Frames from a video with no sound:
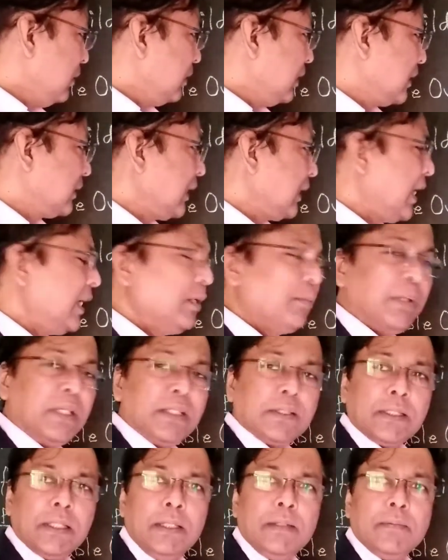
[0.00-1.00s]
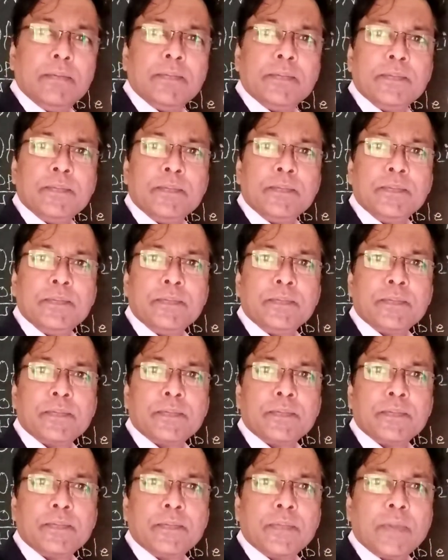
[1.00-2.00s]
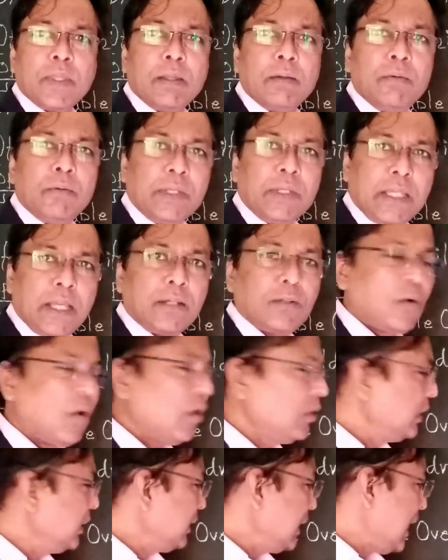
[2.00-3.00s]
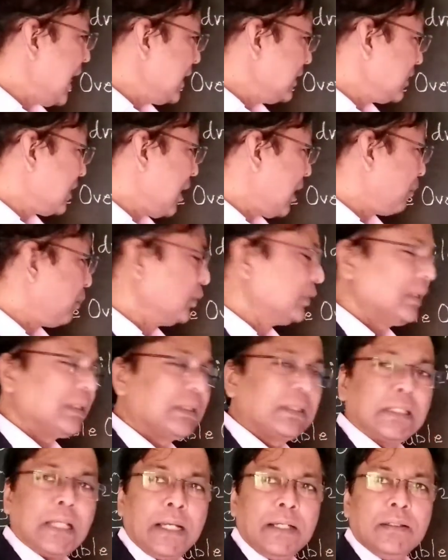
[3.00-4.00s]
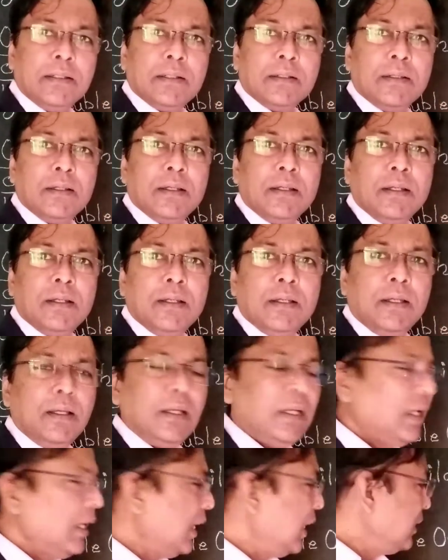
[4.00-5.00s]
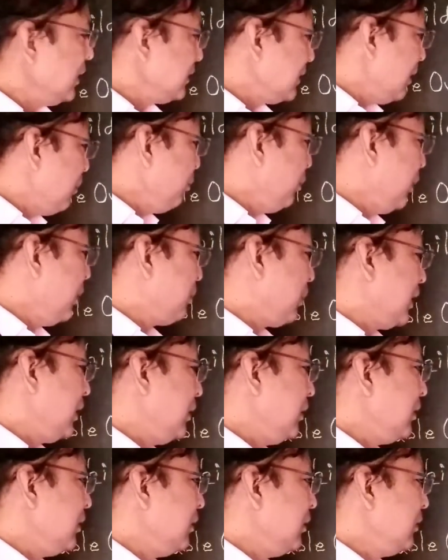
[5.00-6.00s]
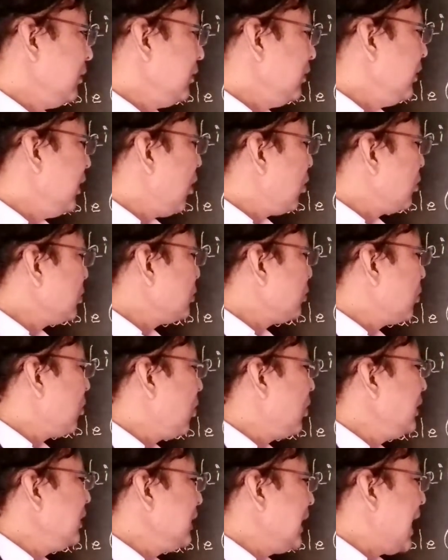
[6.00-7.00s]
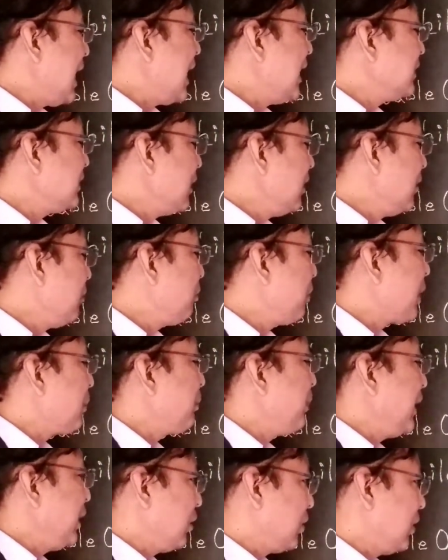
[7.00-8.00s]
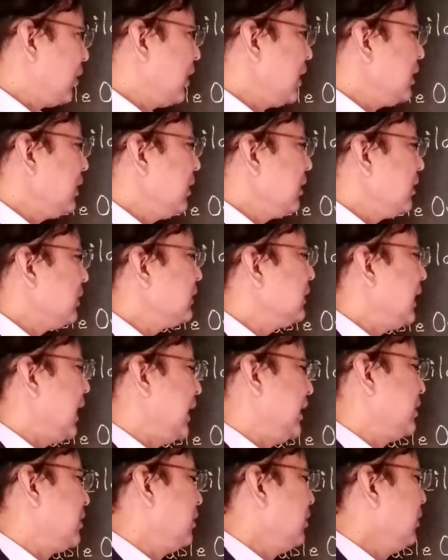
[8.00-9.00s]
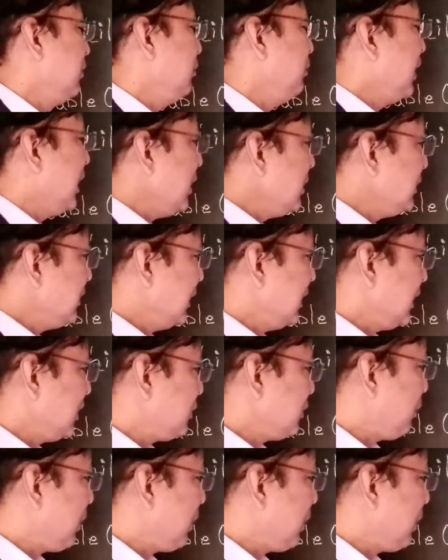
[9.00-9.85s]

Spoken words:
The side BC, we can call it as opposite side, and some people, they also call it as perpendicular side because it is